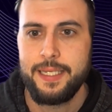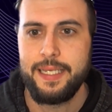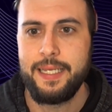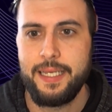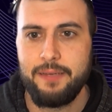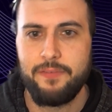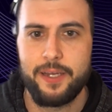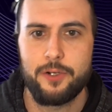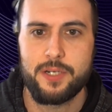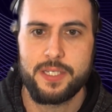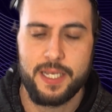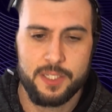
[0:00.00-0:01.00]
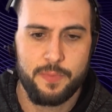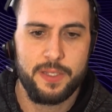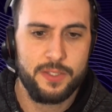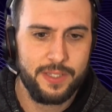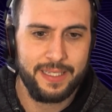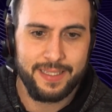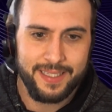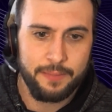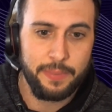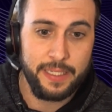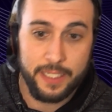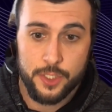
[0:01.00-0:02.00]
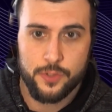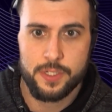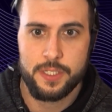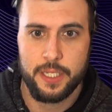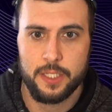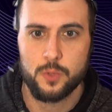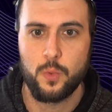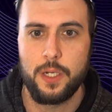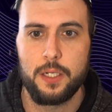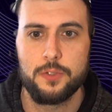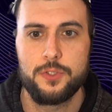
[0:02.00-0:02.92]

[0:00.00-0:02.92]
in vendor assessments can be interesting as well.